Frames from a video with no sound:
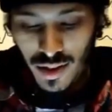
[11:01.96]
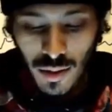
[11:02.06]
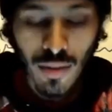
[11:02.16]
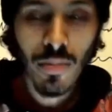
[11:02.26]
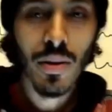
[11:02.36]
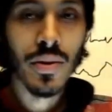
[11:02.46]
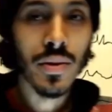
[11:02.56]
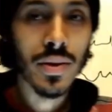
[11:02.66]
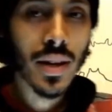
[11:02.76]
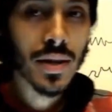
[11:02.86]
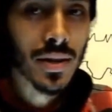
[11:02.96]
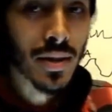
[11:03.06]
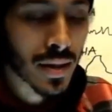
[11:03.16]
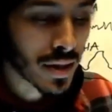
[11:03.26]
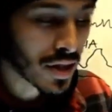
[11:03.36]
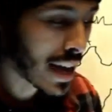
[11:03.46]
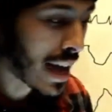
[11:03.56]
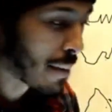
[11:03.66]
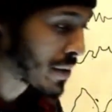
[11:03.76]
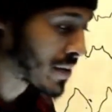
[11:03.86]
do a remote viewing session. It just
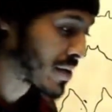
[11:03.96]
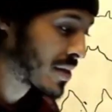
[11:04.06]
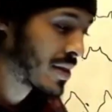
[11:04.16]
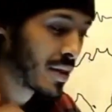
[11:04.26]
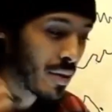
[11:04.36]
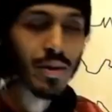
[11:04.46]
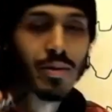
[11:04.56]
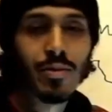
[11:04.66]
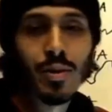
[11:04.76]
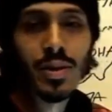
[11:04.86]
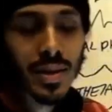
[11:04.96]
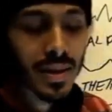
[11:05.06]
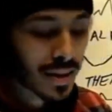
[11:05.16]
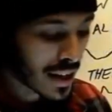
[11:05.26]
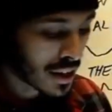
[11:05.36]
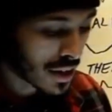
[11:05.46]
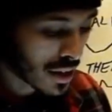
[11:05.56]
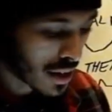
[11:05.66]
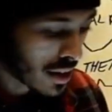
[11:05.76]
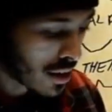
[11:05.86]
happens through your focus and
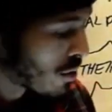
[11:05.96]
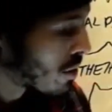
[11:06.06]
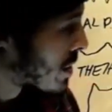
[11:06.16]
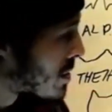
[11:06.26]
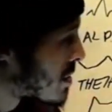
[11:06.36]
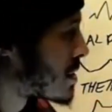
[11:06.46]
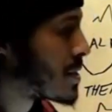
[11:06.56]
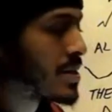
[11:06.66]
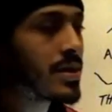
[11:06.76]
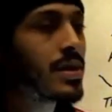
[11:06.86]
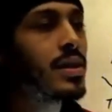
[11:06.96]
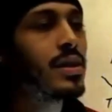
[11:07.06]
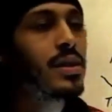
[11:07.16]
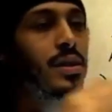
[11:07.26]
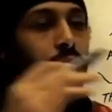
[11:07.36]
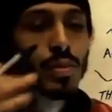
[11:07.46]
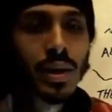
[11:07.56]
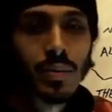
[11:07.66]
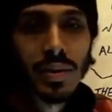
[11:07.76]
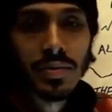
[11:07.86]
intention and going into these
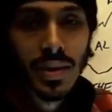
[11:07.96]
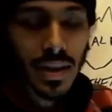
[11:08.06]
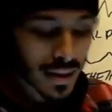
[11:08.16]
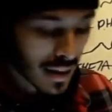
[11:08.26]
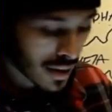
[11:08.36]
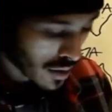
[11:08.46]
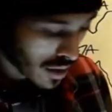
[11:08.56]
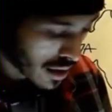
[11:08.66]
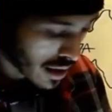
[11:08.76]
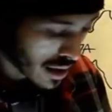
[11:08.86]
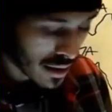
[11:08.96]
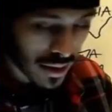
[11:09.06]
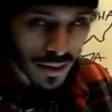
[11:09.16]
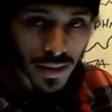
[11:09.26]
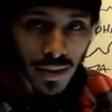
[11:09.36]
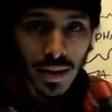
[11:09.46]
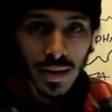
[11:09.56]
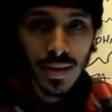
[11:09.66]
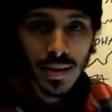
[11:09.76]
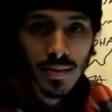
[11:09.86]
brainwave states, as we're going to get into. So
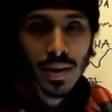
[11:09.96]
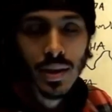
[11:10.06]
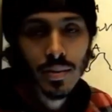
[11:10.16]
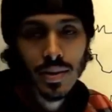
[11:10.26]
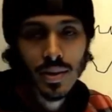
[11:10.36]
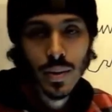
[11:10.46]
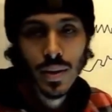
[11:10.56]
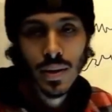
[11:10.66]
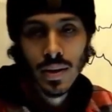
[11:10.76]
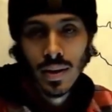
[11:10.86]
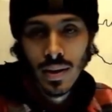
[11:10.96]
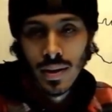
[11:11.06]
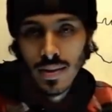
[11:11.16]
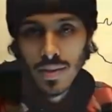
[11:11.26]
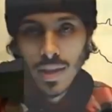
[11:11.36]
here's this video with this bird, so